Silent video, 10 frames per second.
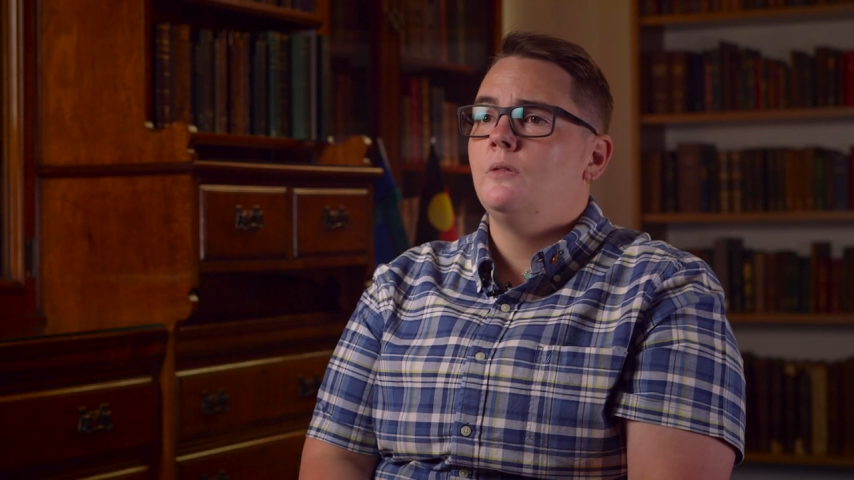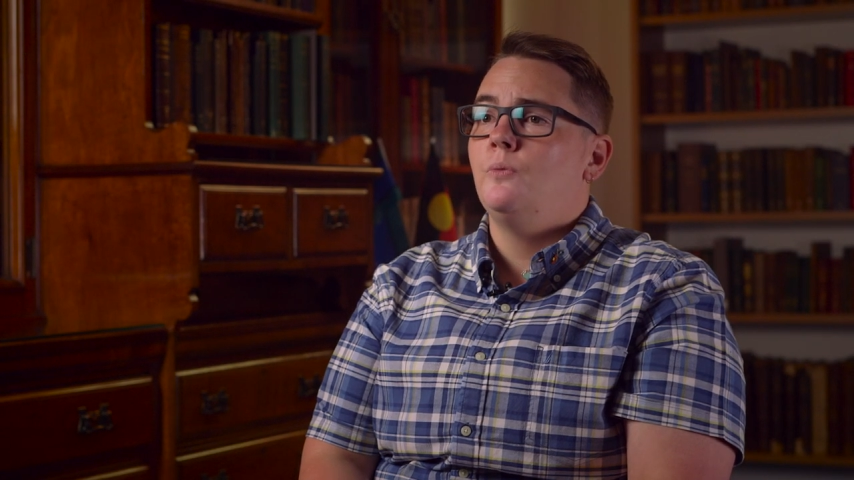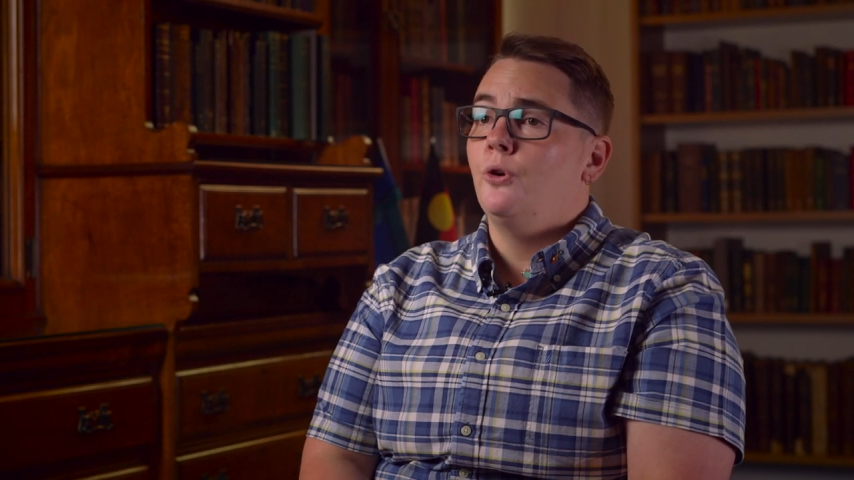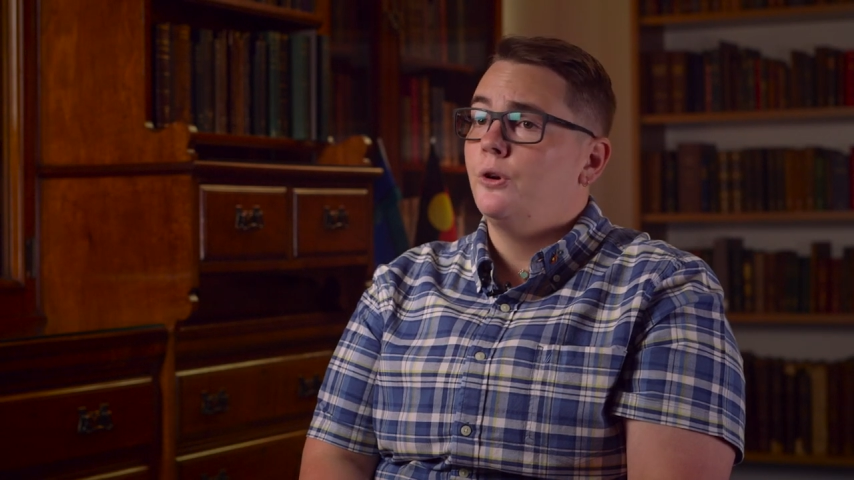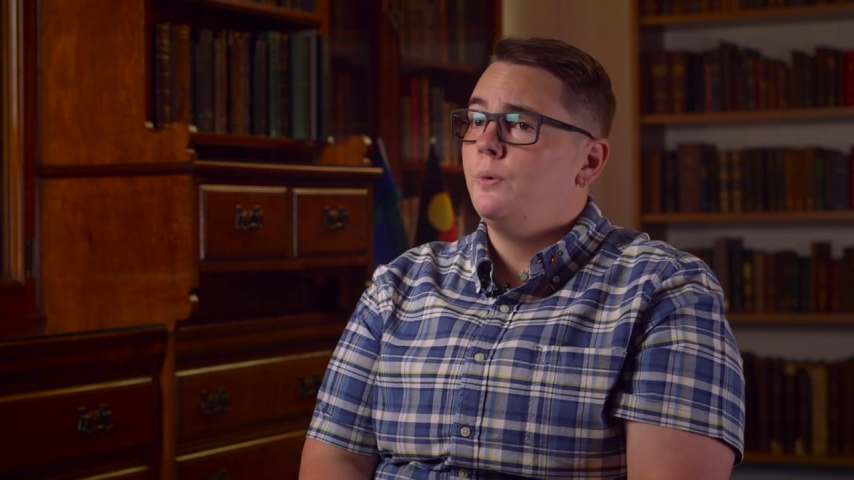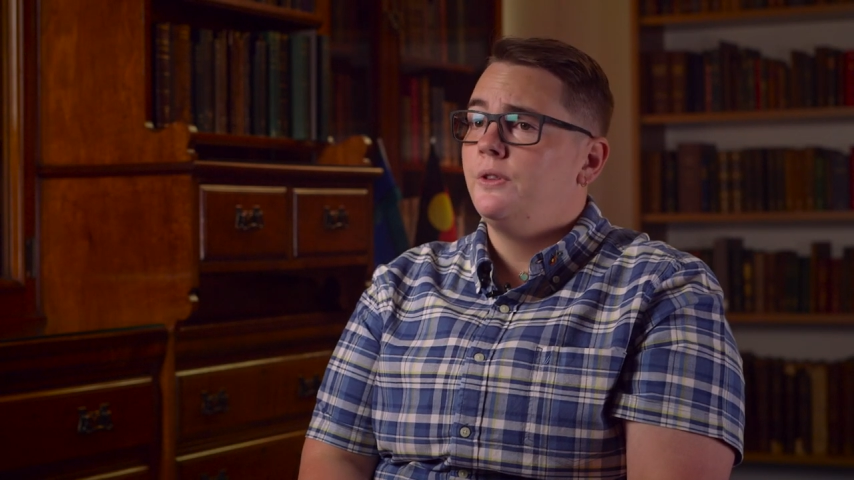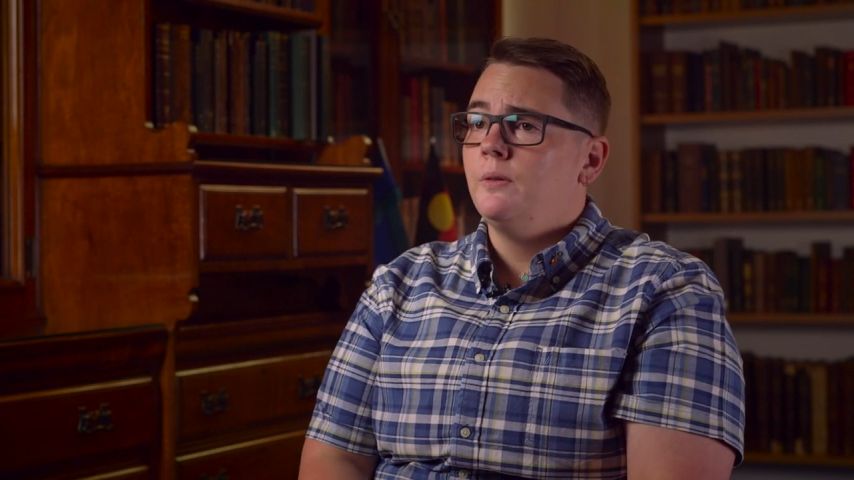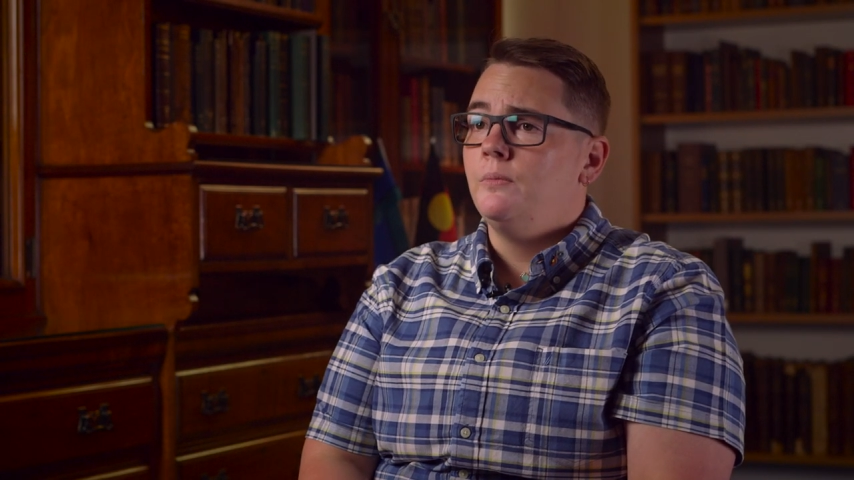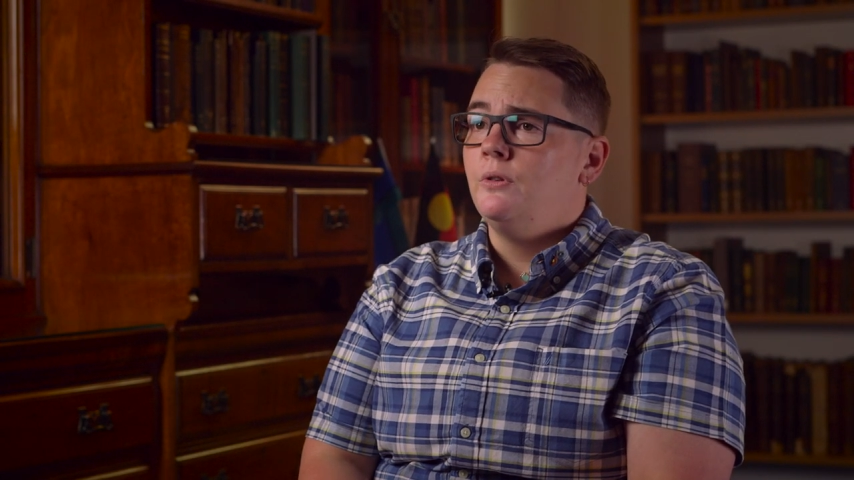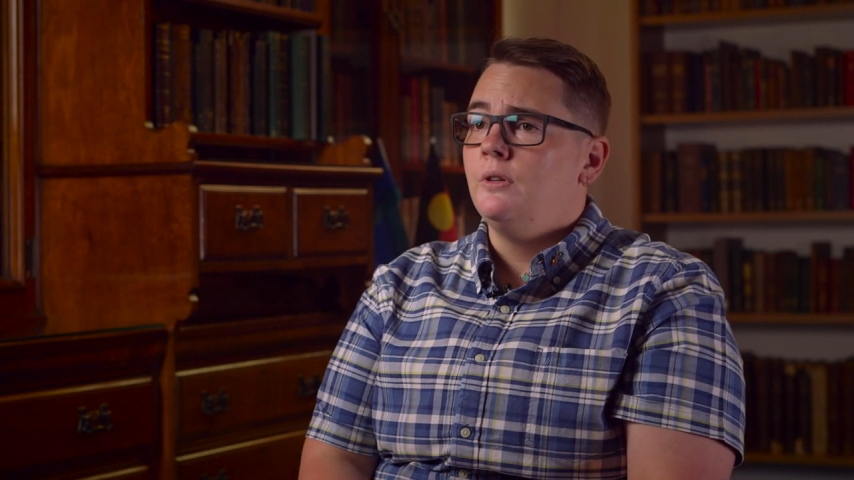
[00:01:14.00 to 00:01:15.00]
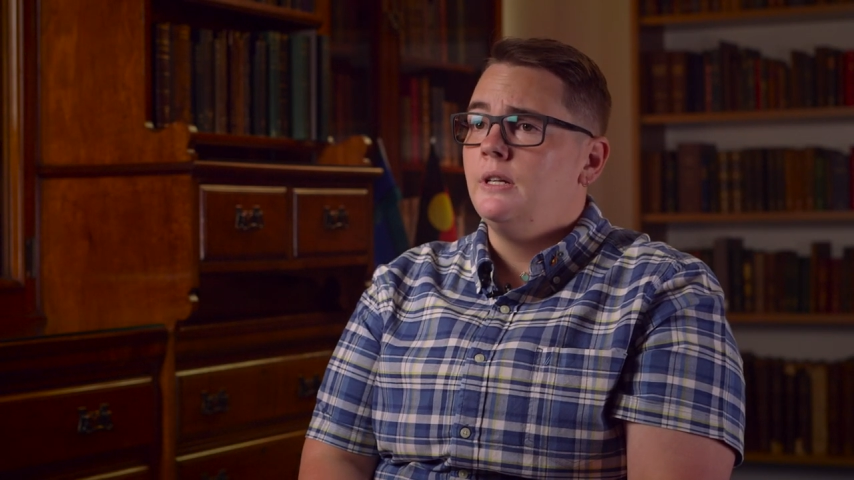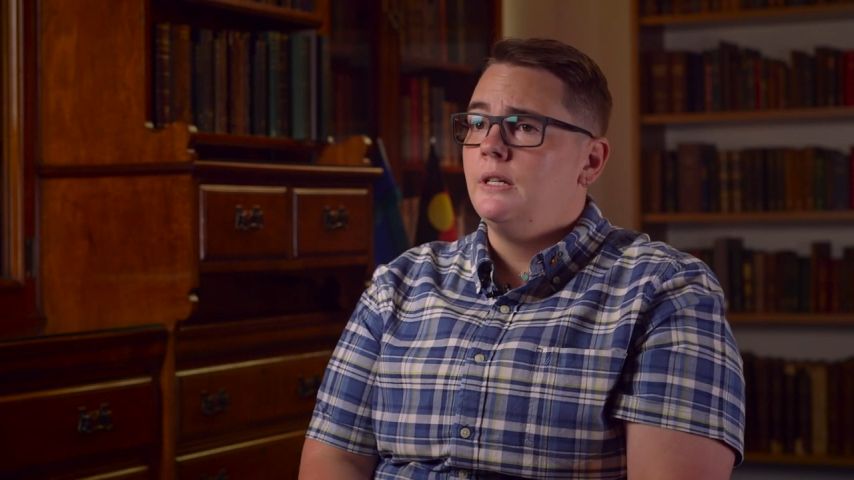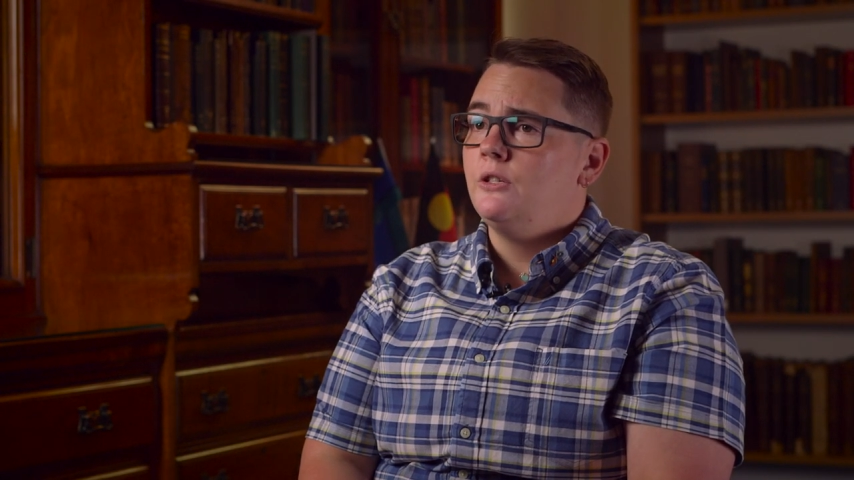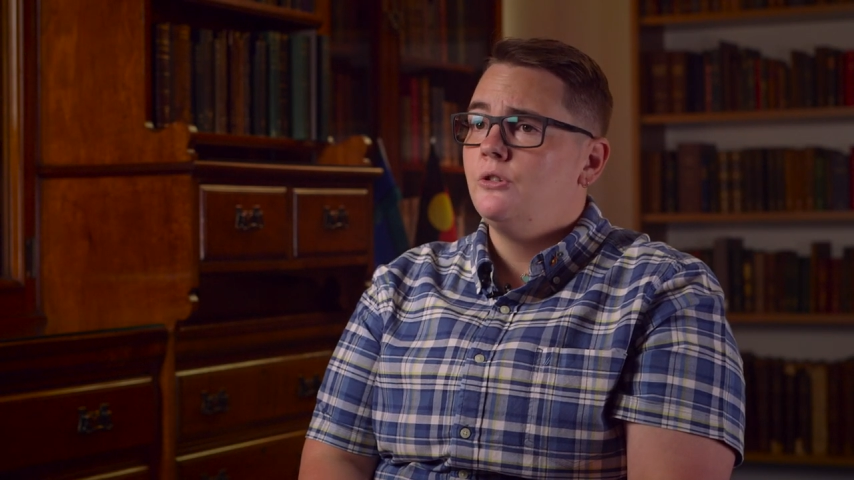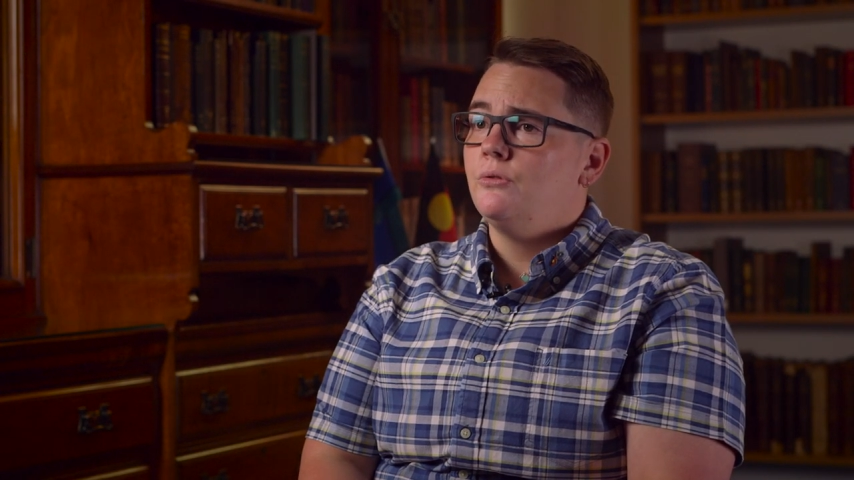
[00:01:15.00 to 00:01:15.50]
work with
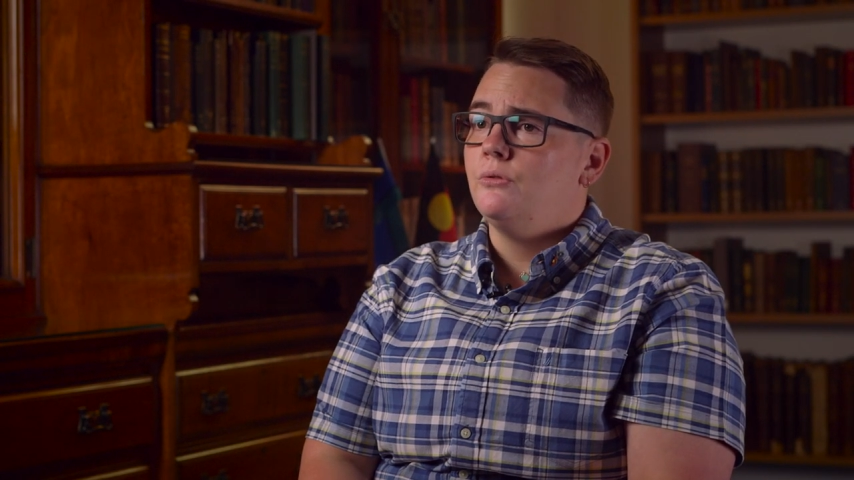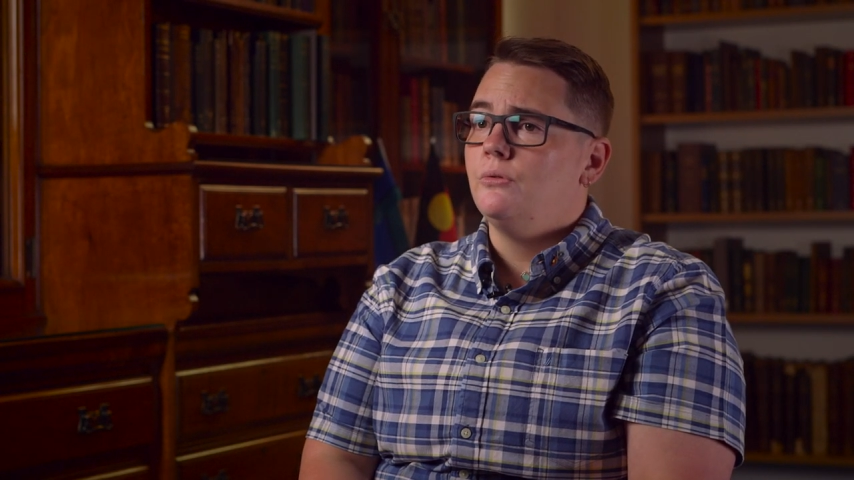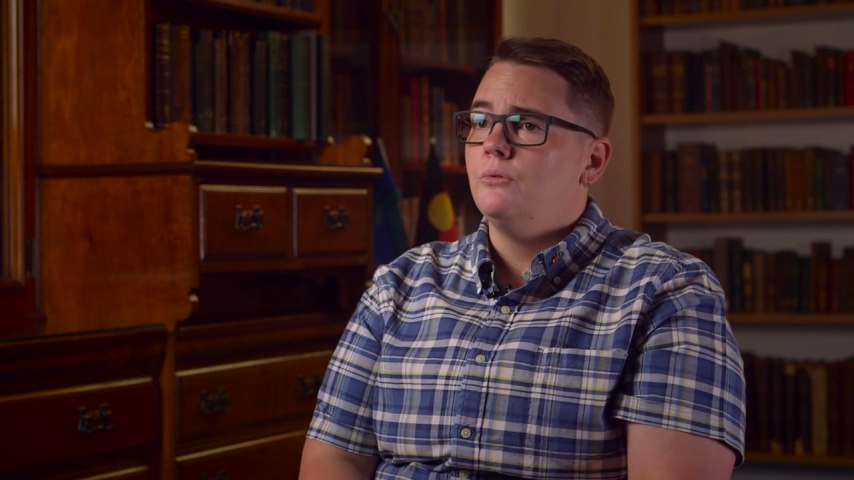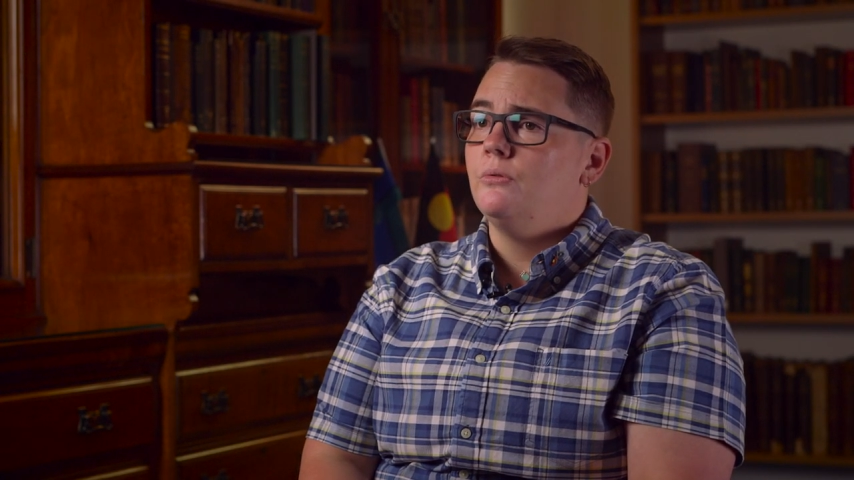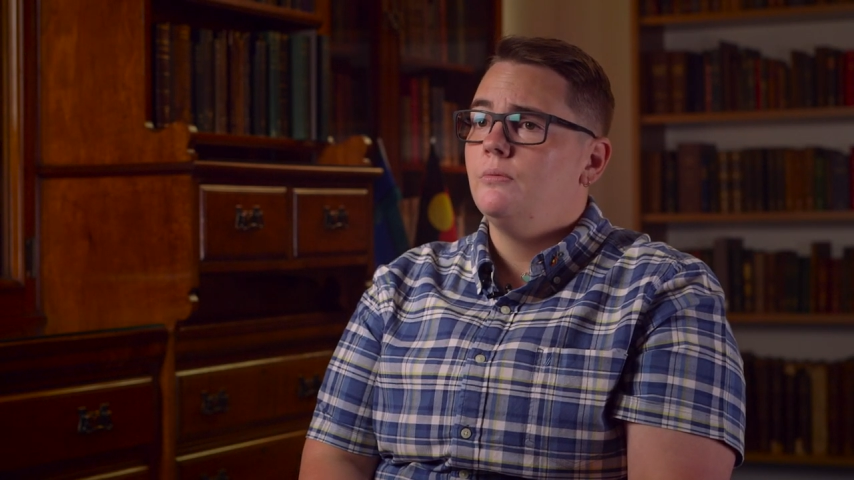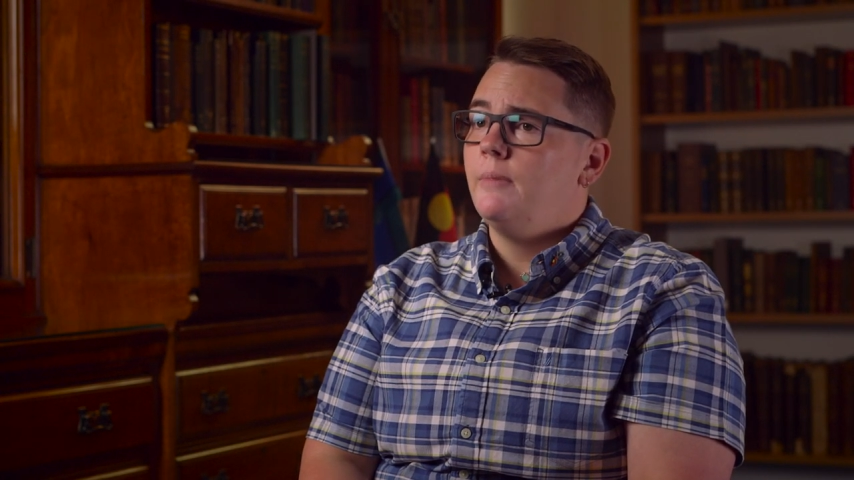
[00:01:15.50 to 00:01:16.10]
community to